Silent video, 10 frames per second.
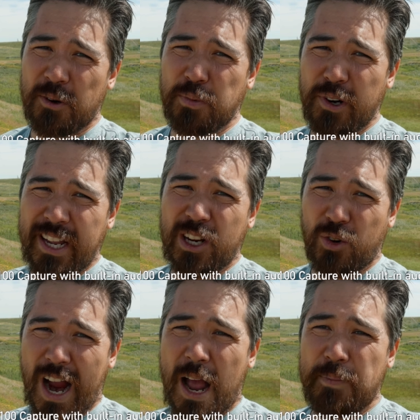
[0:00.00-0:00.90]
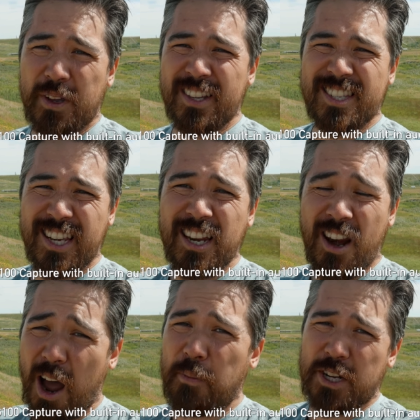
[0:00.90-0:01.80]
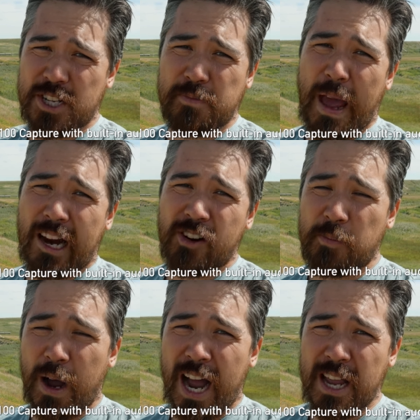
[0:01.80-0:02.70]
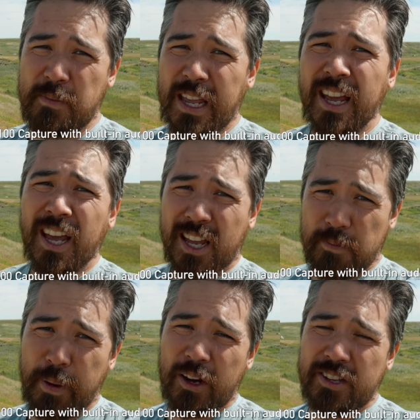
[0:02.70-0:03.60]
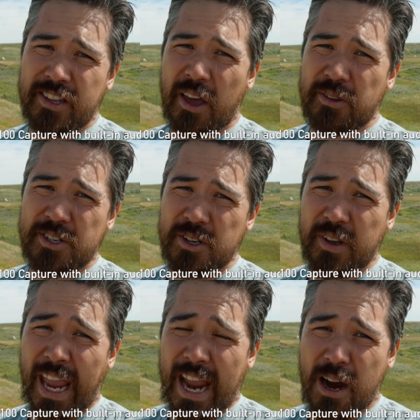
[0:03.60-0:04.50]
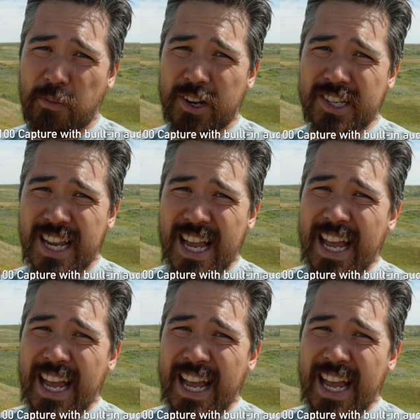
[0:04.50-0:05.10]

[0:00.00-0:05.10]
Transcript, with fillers: here pretty crap. You can see not much of the background behind me compared to the other two cameras.